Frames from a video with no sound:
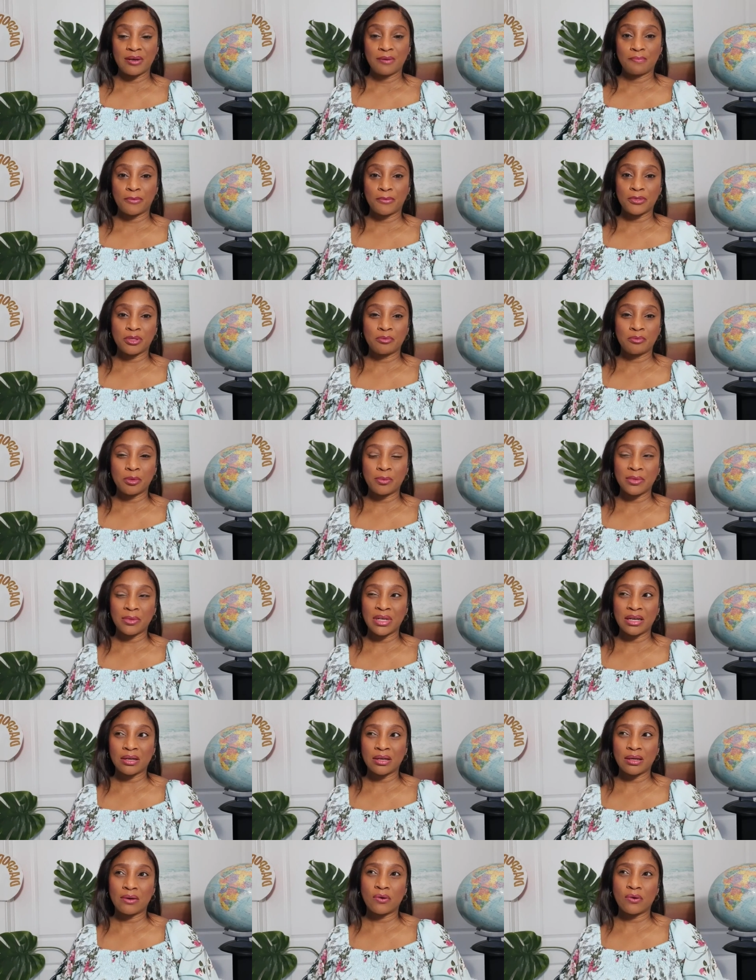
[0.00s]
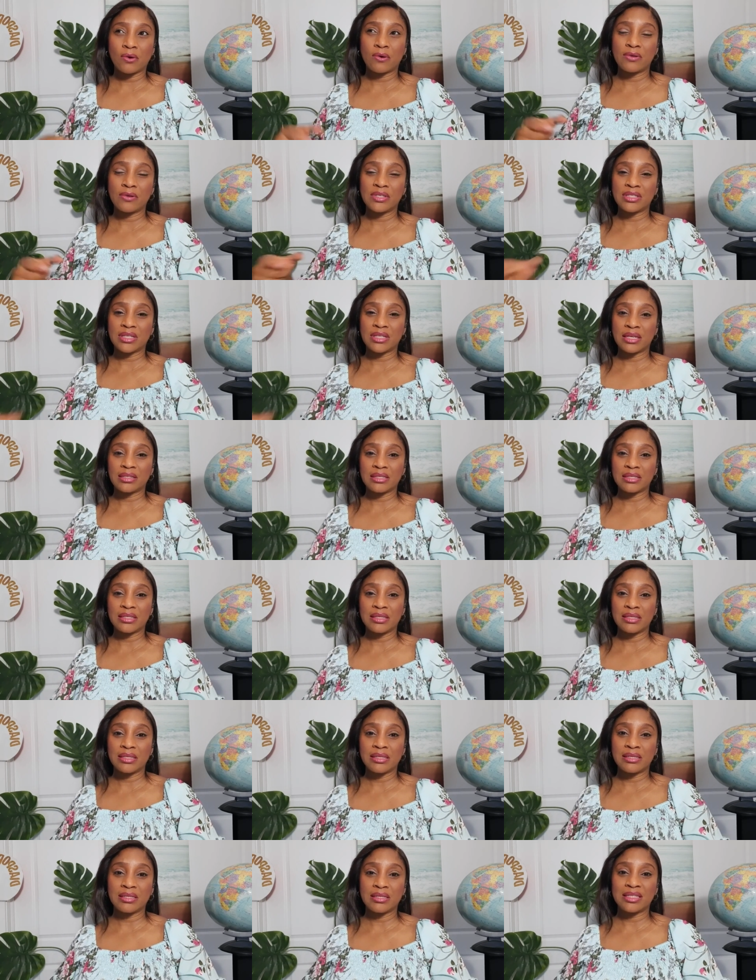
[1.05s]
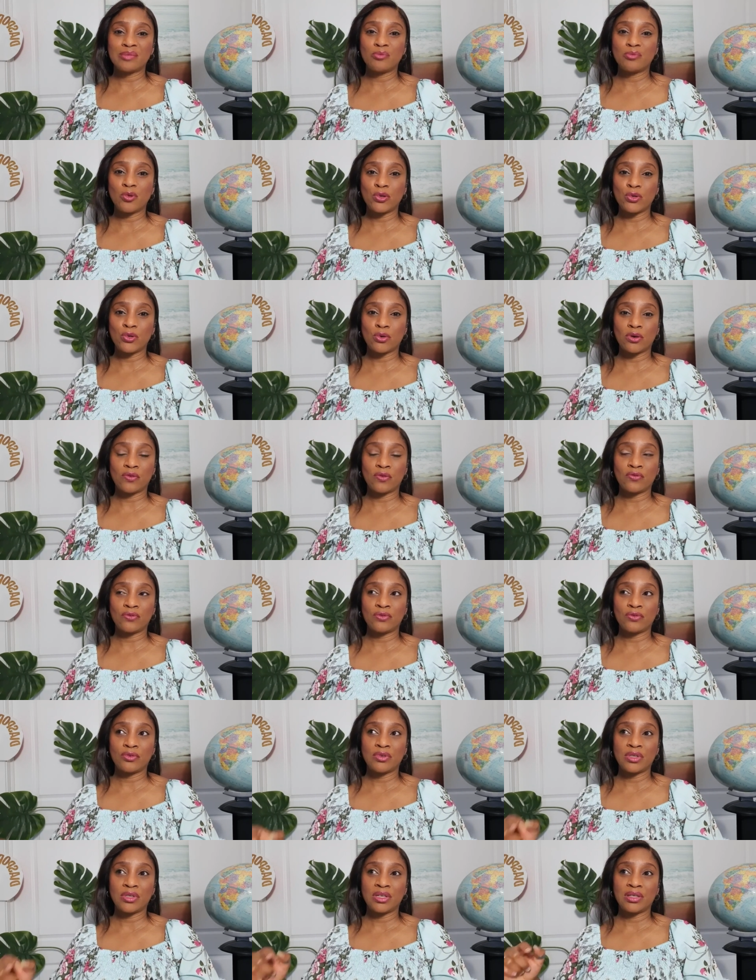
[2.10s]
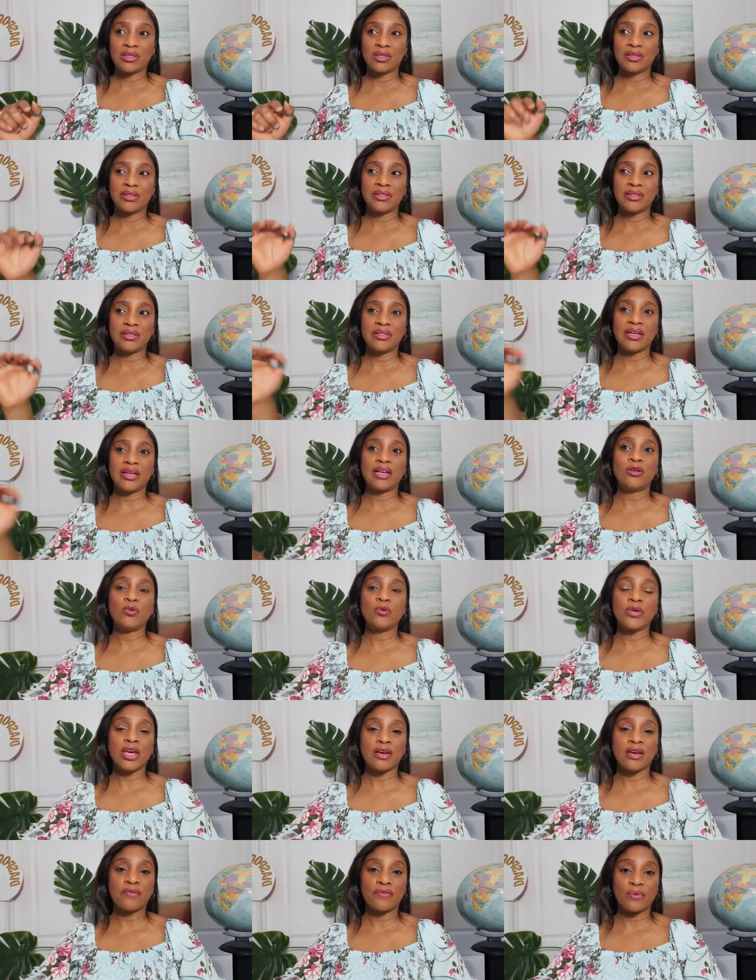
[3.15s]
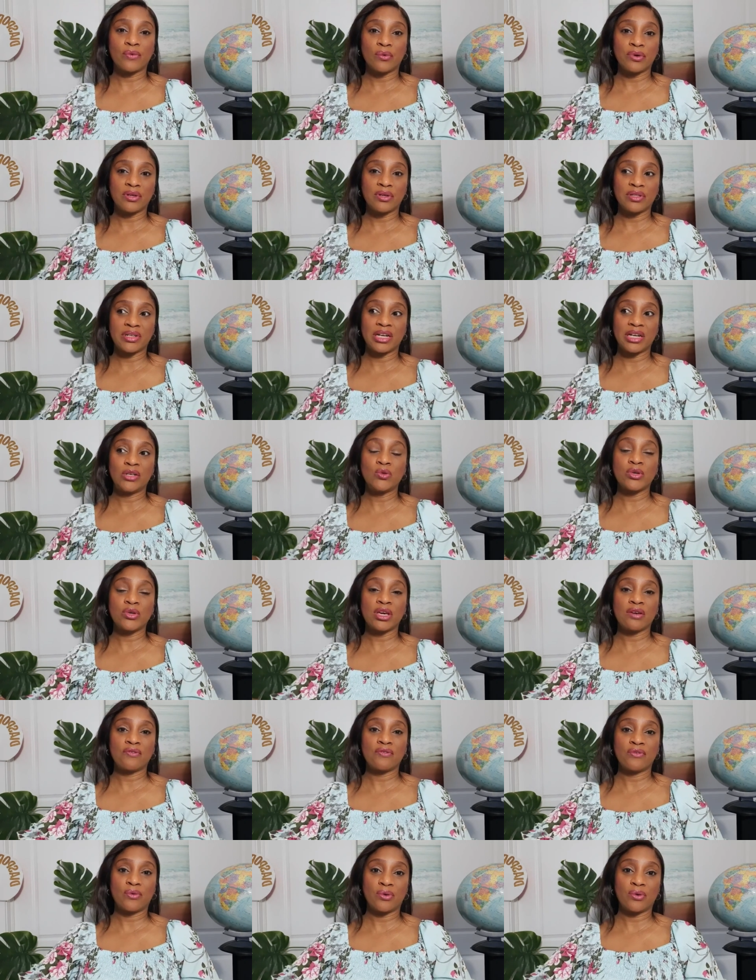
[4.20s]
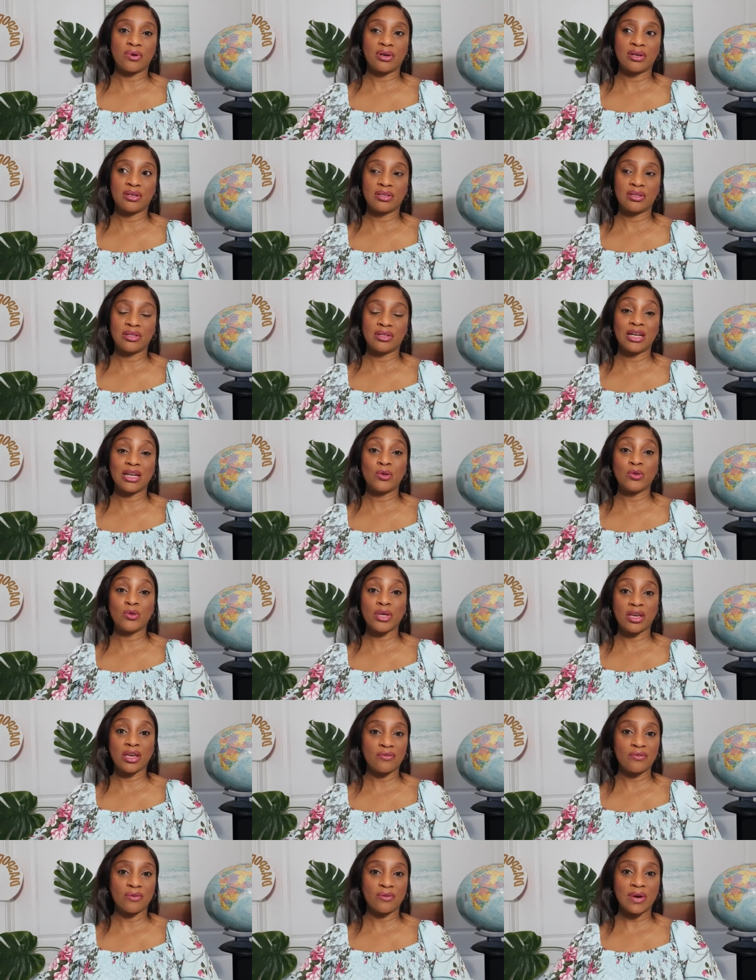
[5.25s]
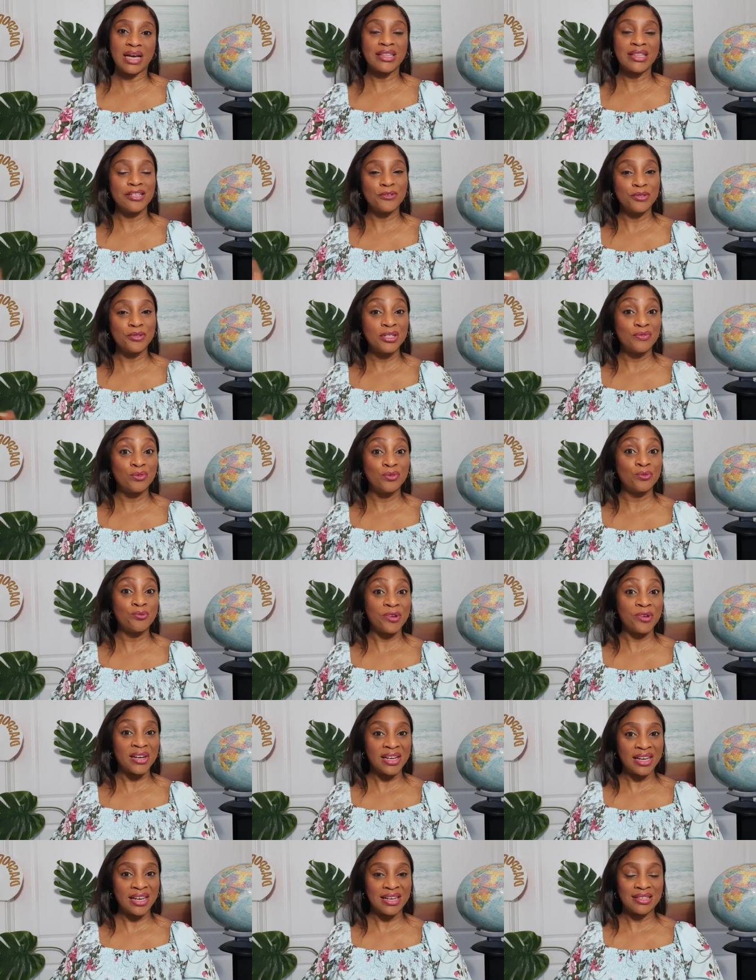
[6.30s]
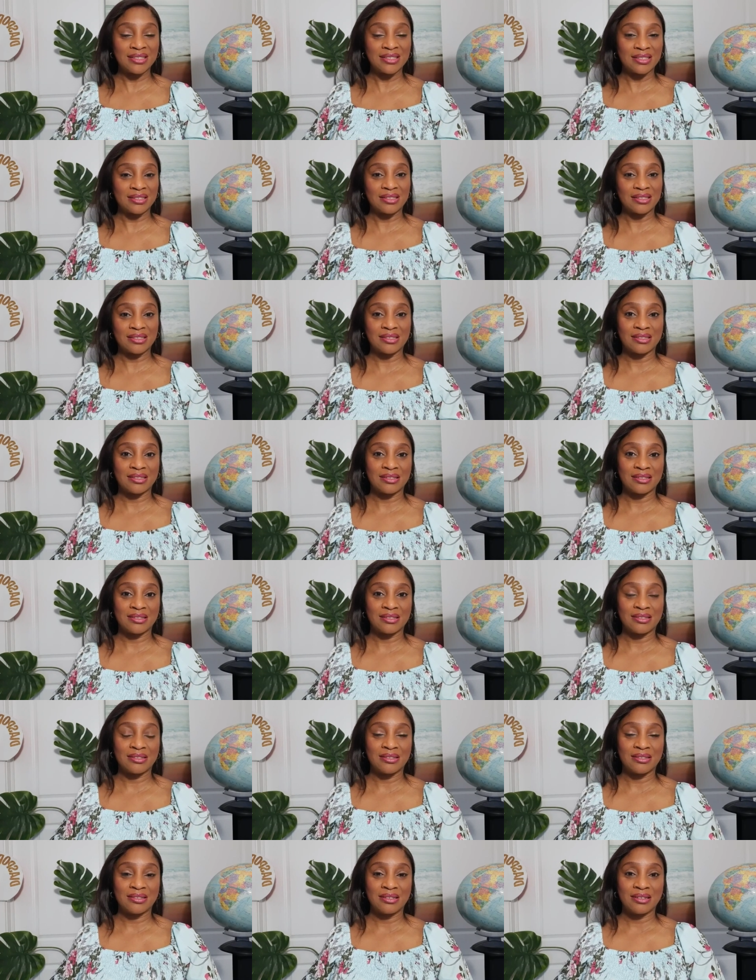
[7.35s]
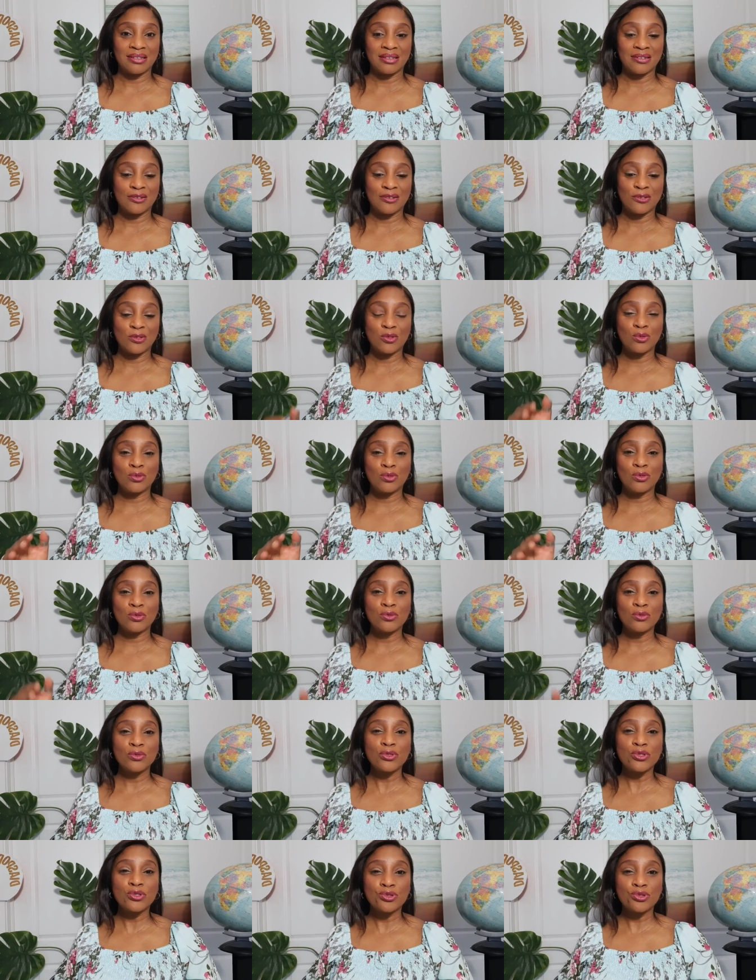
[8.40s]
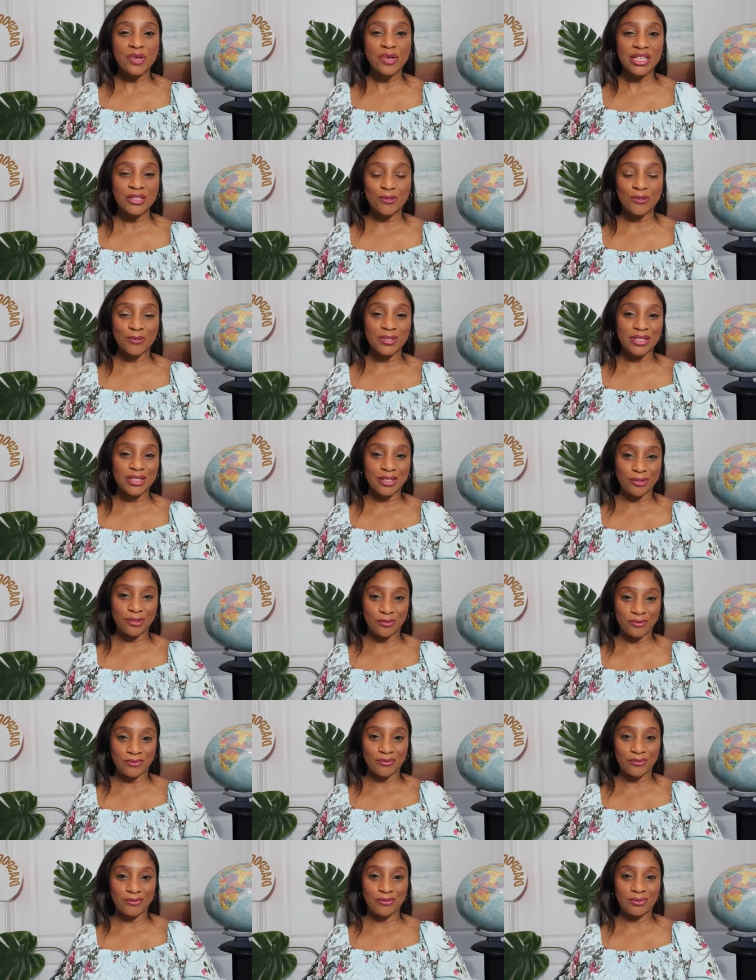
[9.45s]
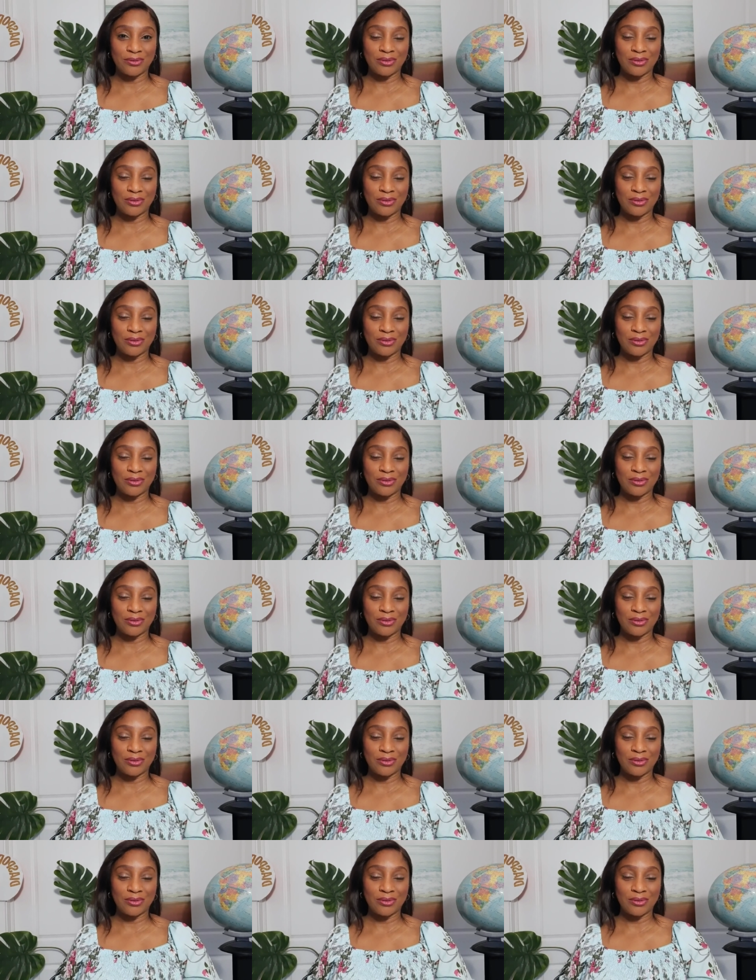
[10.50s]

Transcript: But some people are constantly in this mode of they're looking for and they don't even realize it. So don't stress yourself.